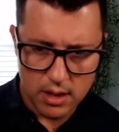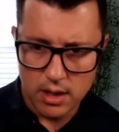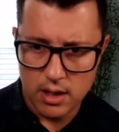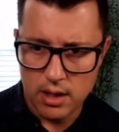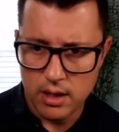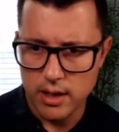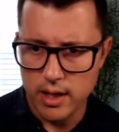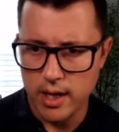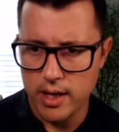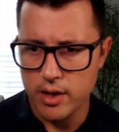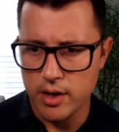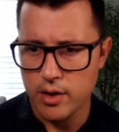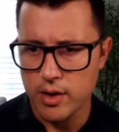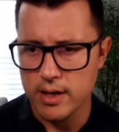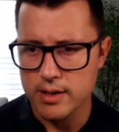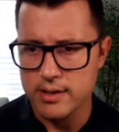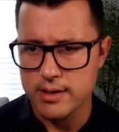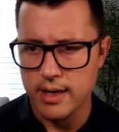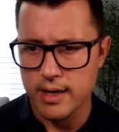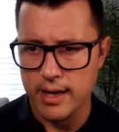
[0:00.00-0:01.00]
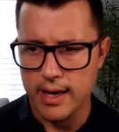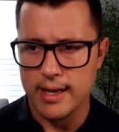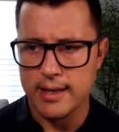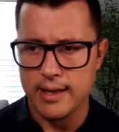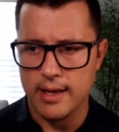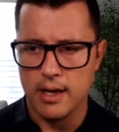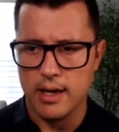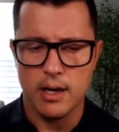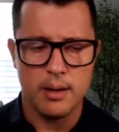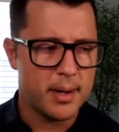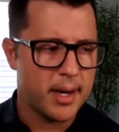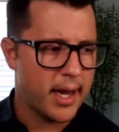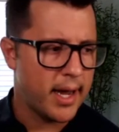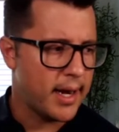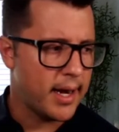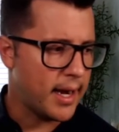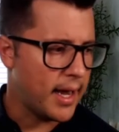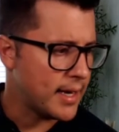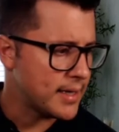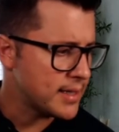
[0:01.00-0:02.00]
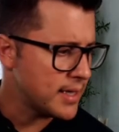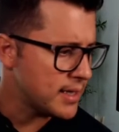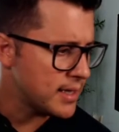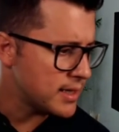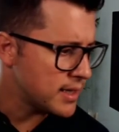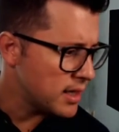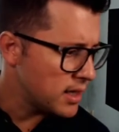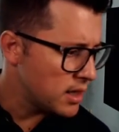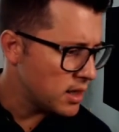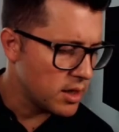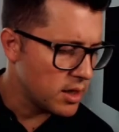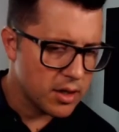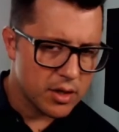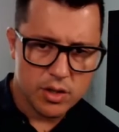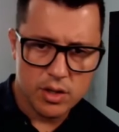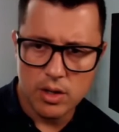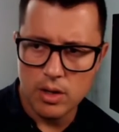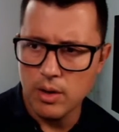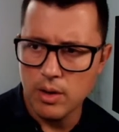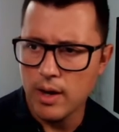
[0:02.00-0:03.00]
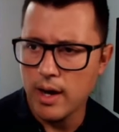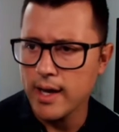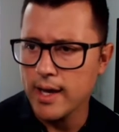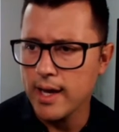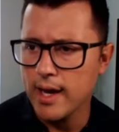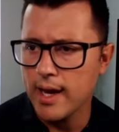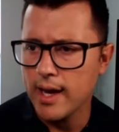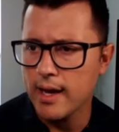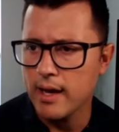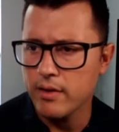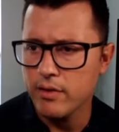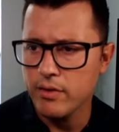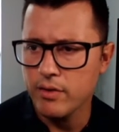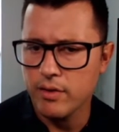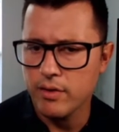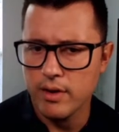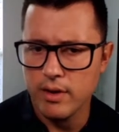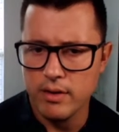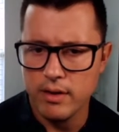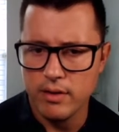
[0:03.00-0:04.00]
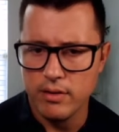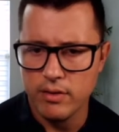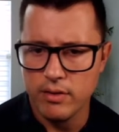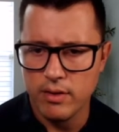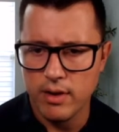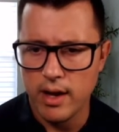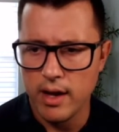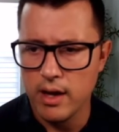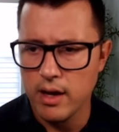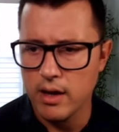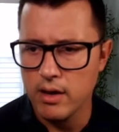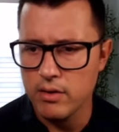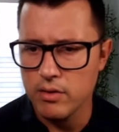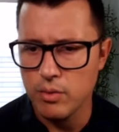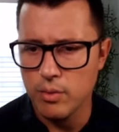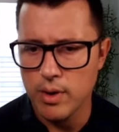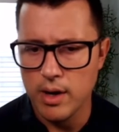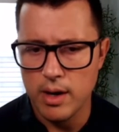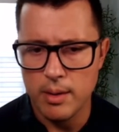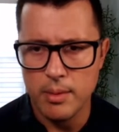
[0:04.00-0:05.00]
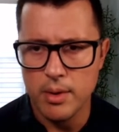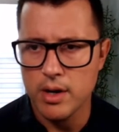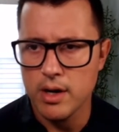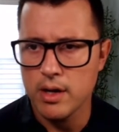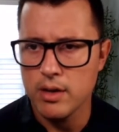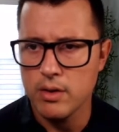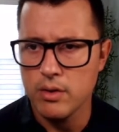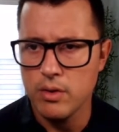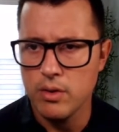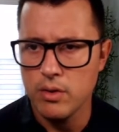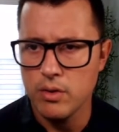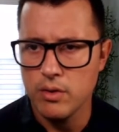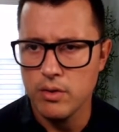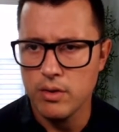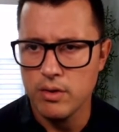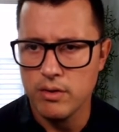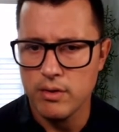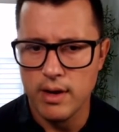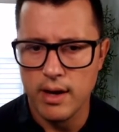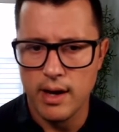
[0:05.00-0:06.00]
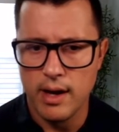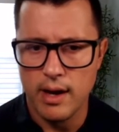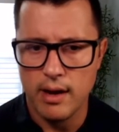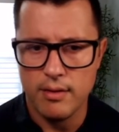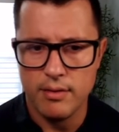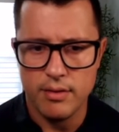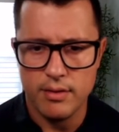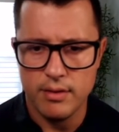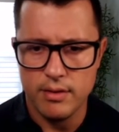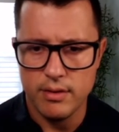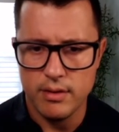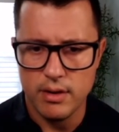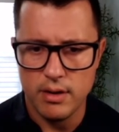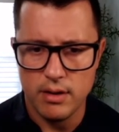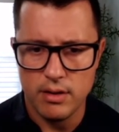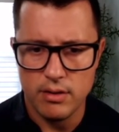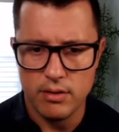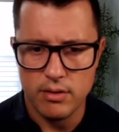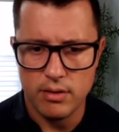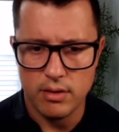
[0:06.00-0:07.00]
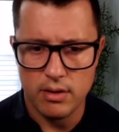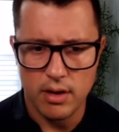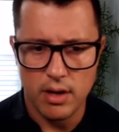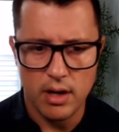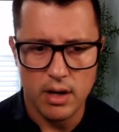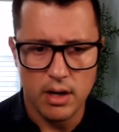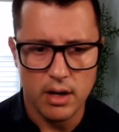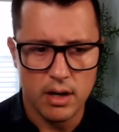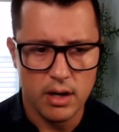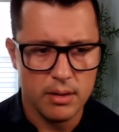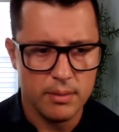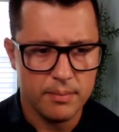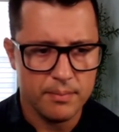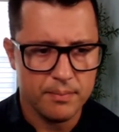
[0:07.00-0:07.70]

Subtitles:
that you can select the element and edit. So I guess in this case, what I'm gonna do, since I have this here,